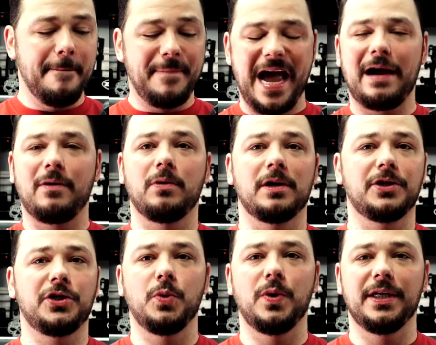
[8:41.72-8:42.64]
power
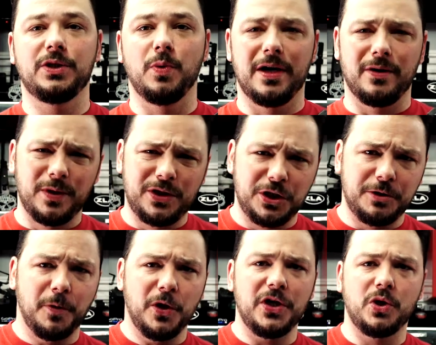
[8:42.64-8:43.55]
to it as well, which is
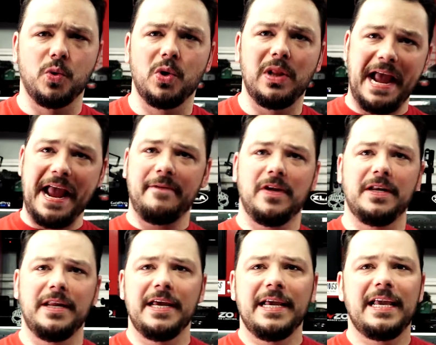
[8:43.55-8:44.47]
pretty cool. I
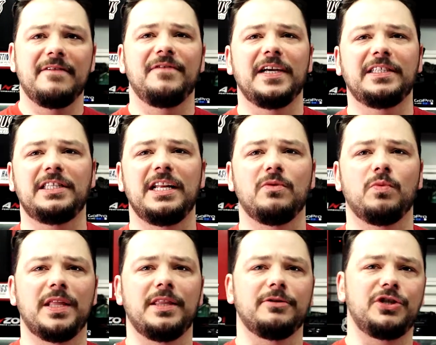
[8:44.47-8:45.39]
haven't invested in
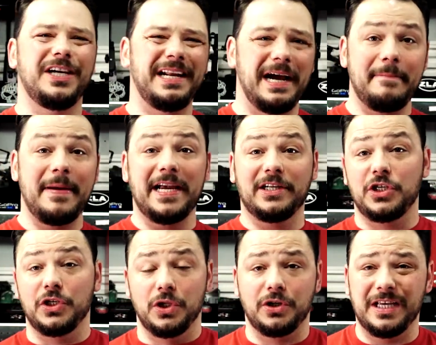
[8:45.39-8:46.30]
one of those yet. I'm
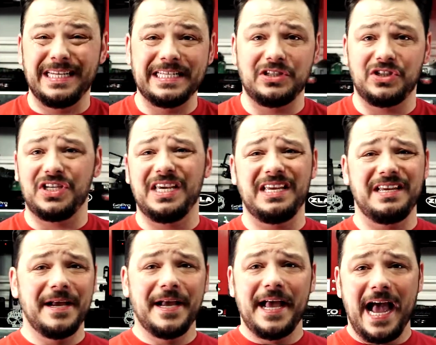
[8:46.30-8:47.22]
actually looking to
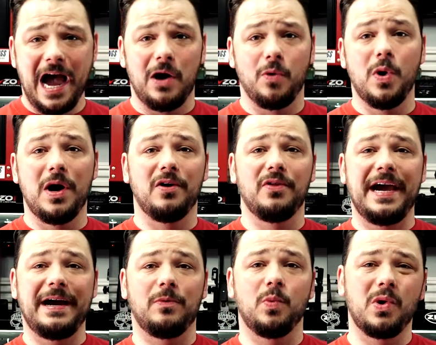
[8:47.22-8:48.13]
see how well
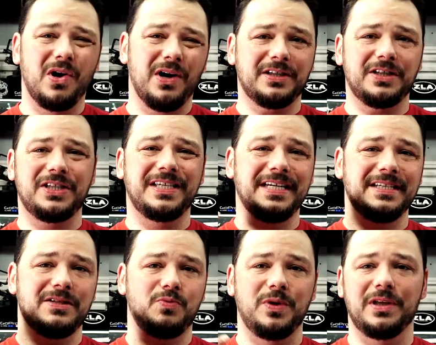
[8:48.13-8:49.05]
that works,
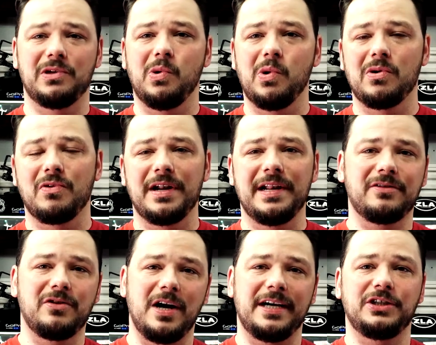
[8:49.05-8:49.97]
because with a cord running
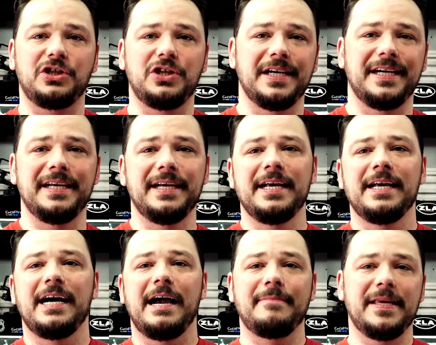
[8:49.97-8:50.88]
across you,
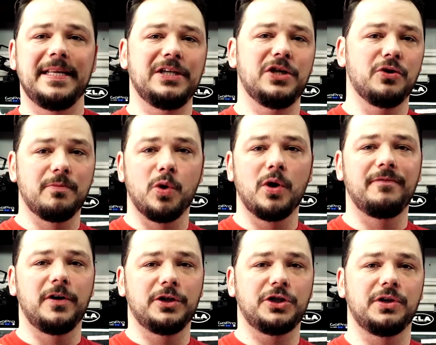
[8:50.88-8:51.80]
I mean, you're more
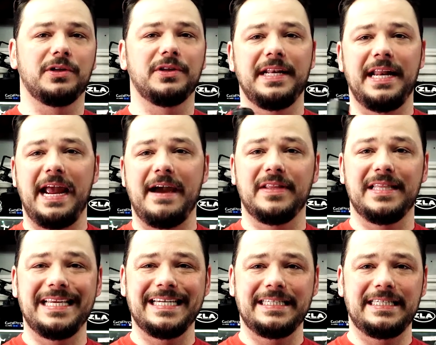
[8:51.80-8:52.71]
versatile than having
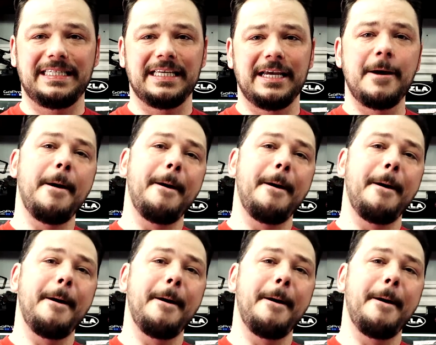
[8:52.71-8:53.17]
this,